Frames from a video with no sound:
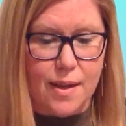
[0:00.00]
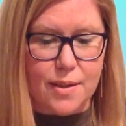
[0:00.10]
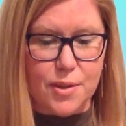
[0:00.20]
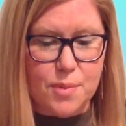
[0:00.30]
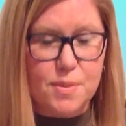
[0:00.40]

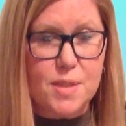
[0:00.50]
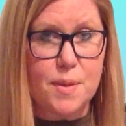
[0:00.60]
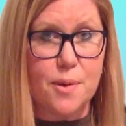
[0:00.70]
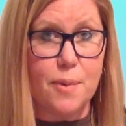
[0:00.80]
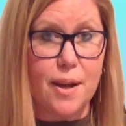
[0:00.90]
You must
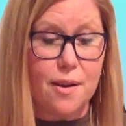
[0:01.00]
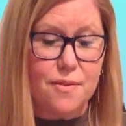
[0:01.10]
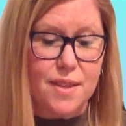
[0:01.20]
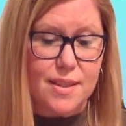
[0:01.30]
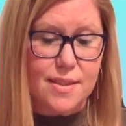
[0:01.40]
be aware
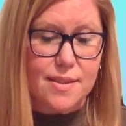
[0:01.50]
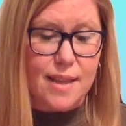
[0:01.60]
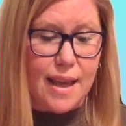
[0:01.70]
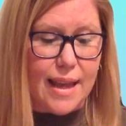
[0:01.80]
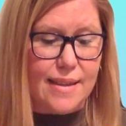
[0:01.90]
of this
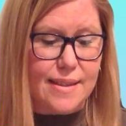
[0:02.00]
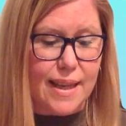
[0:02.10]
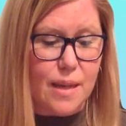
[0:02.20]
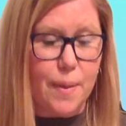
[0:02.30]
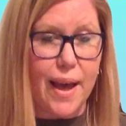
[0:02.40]
and
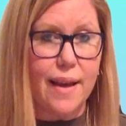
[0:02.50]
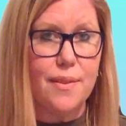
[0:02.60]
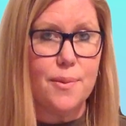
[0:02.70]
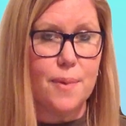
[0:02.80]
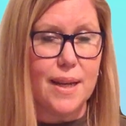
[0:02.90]
take back
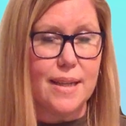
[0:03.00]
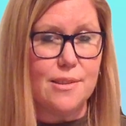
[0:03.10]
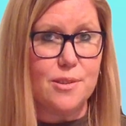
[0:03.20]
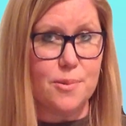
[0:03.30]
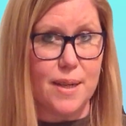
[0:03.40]
the
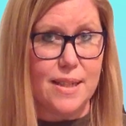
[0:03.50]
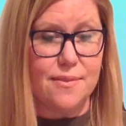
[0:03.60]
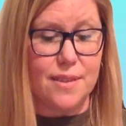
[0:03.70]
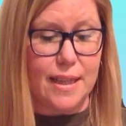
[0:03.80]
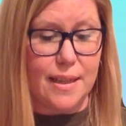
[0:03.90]
reins
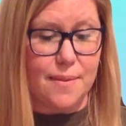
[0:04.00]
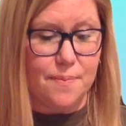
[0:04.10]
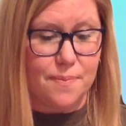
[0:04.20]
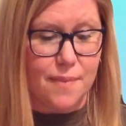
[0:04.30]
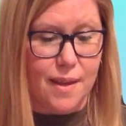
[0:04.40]
gracefully.
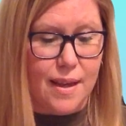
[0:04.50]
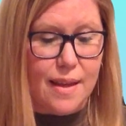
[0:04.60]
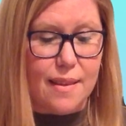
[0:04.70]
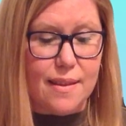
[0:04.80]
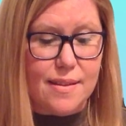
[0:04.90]

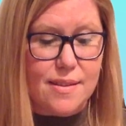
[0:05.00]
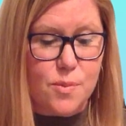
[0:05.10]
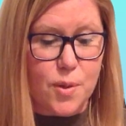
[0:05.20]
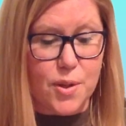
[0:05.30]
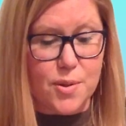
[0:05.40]
This
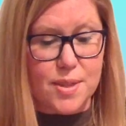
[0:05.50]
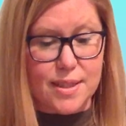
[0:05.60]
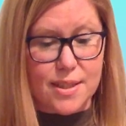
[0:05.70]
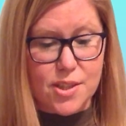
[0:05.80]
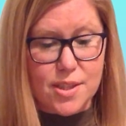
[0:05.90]
is where your
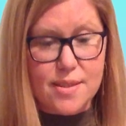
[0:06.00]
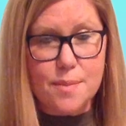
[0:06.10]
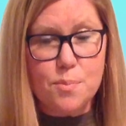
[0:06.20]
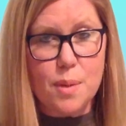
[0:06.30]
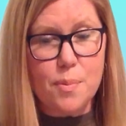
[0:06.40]
diligence
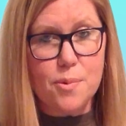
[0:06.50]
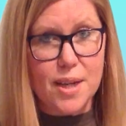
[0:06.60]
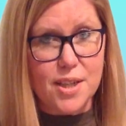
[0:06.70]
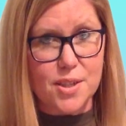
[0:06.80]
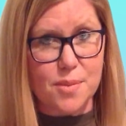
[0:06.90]
and
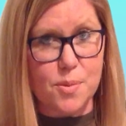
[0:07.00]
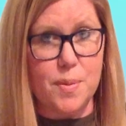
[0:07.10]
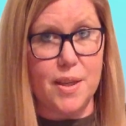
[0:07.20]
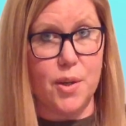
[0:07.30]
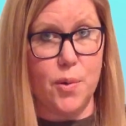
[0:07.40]
preparation will
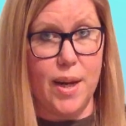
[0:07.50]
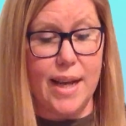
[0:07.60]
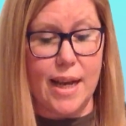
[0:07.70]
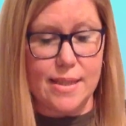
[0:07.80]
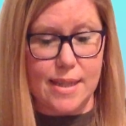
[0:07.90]
be a great
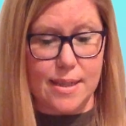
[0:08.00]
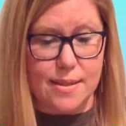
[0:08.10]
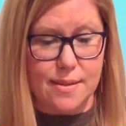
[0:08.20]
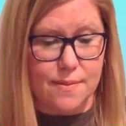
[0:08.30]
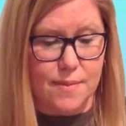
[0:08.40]

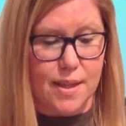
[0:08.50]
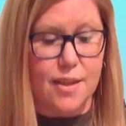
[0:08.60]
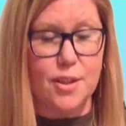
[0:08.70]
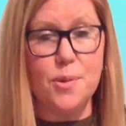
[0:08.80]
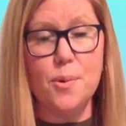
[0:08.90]
asset.
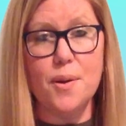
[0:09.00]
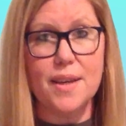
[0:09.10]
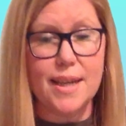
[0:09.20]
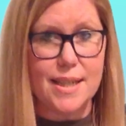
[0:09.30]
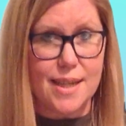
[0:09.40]
You are the
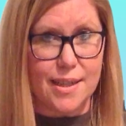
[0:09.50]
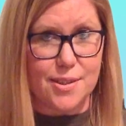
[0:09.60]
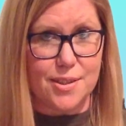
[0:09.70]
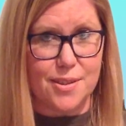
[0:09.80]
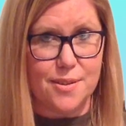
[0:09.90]

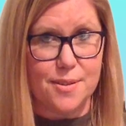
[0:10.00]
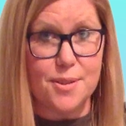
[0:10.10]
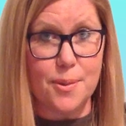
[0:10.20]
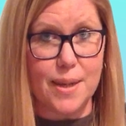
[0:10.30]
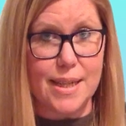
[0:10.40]
conductor,
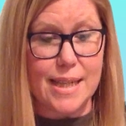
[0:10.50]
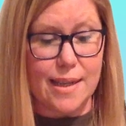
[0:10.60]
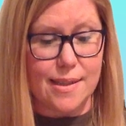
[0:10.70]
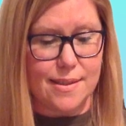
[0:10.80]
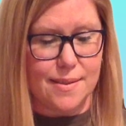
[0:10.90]
so
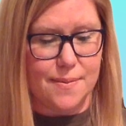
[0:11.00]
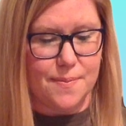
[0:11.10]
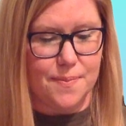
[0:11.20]
conduct.